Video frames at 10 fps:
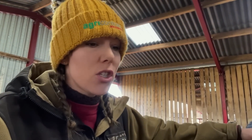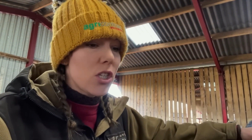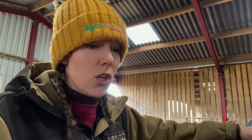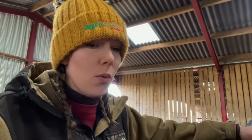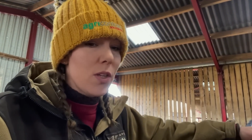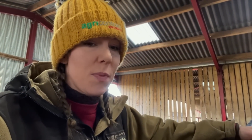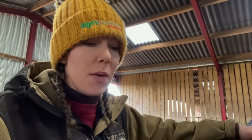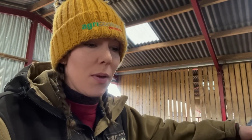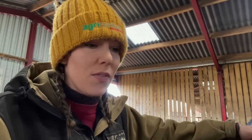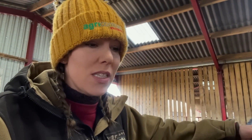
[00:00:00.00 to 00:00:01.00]
She's always been a
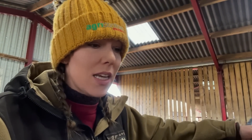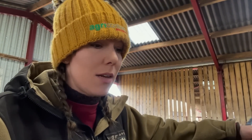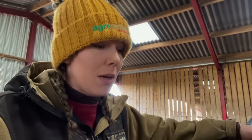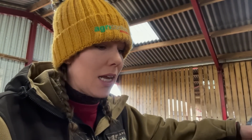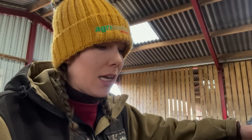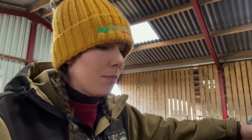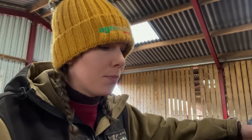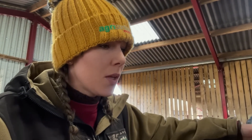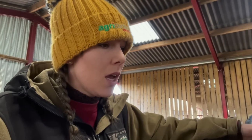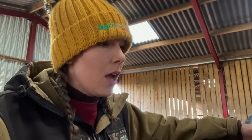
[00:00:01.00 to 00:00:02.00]
bit of a skinny mini.
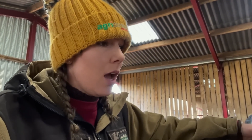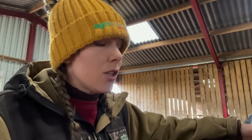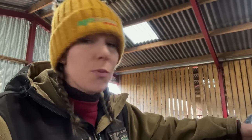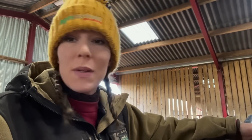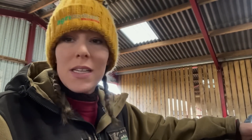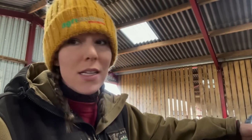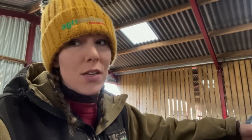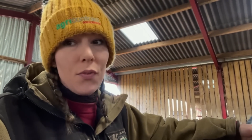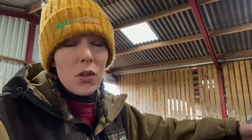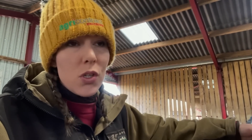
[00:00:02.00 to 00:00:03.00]
She's been tested
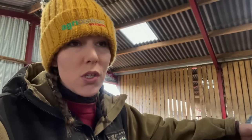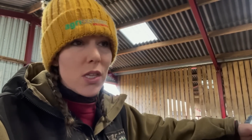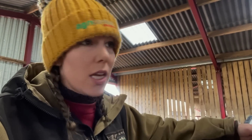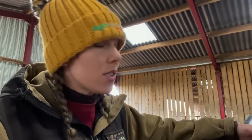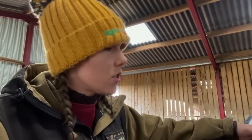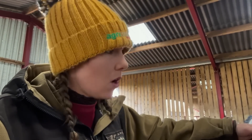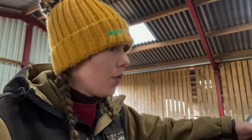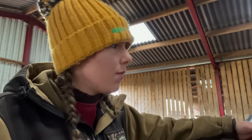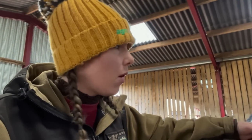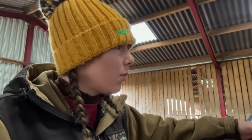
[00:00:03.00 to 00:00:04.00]
for all sorts of things. There's
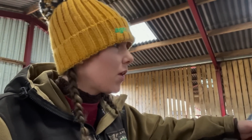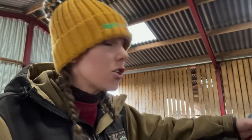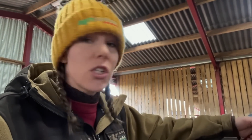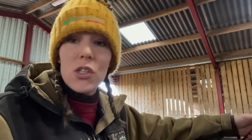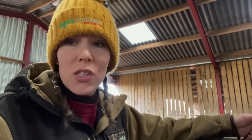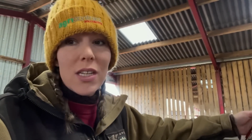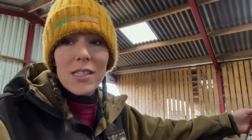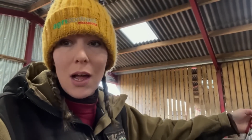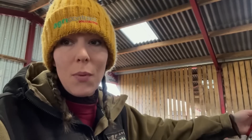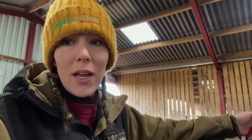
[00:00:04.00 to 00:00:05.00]
nothing wrong with her. She just is
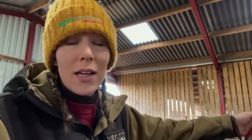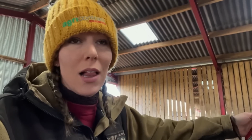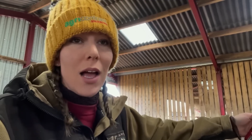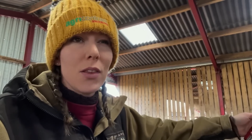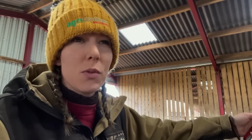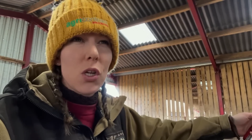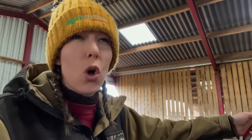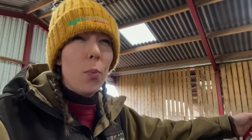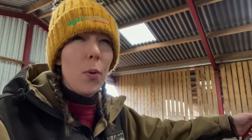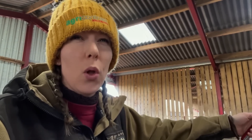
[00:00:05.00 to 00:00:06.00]
that way inclined. There was a
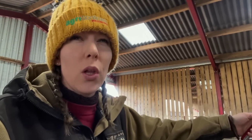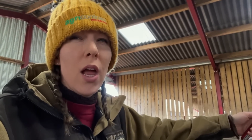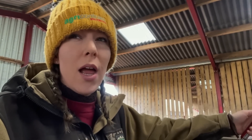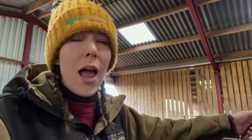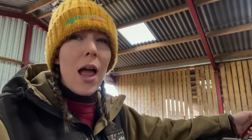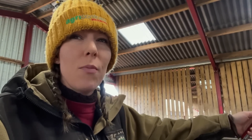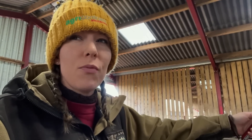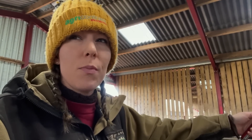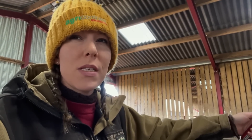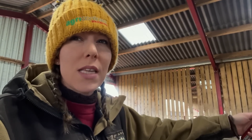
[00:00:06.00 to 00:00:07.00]
couple
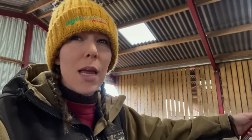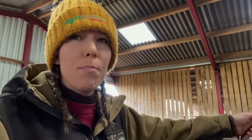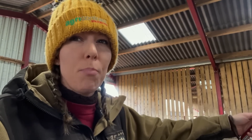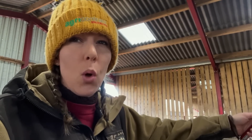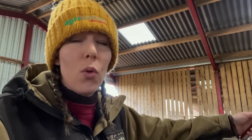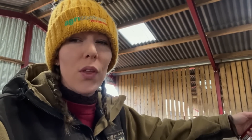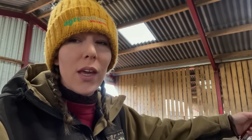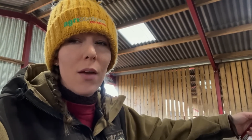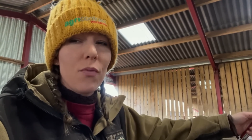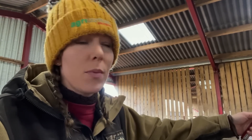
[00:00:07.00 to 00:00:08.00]
from the same bull that
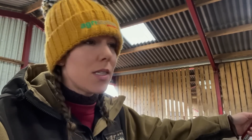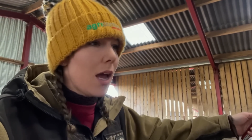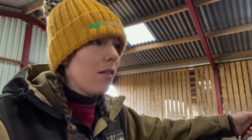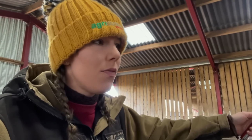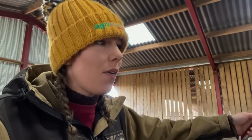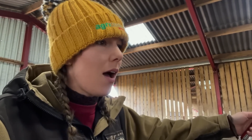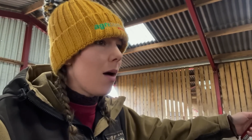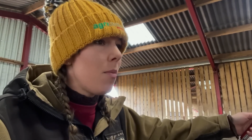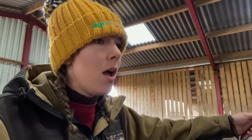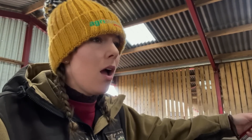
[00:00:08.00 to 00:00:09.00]
came from a dairy
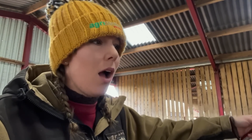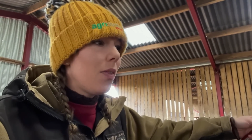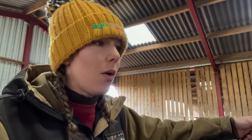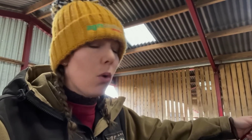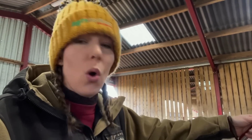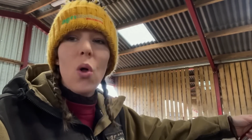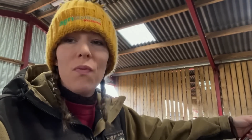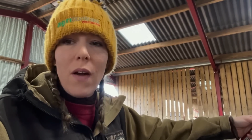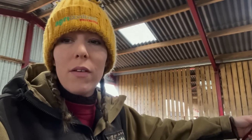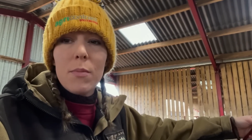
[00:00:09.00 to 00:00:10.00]
farm, and they were all
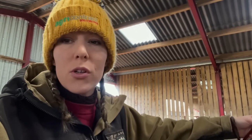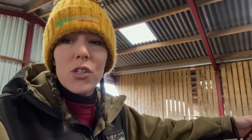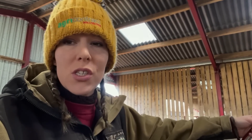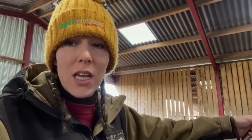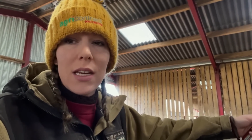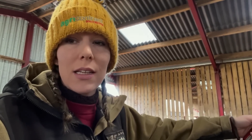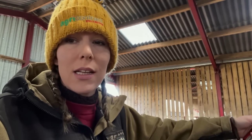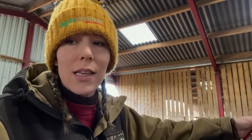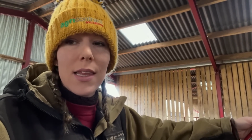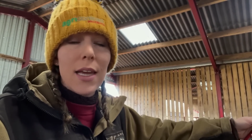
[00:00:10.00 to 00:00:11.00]
very much skinny
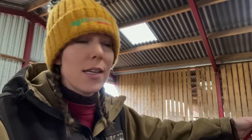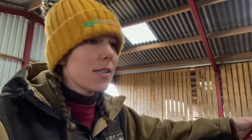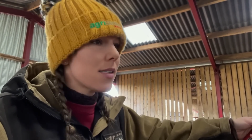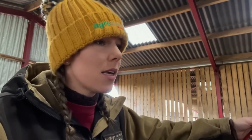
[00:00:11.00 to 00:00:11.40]
little things.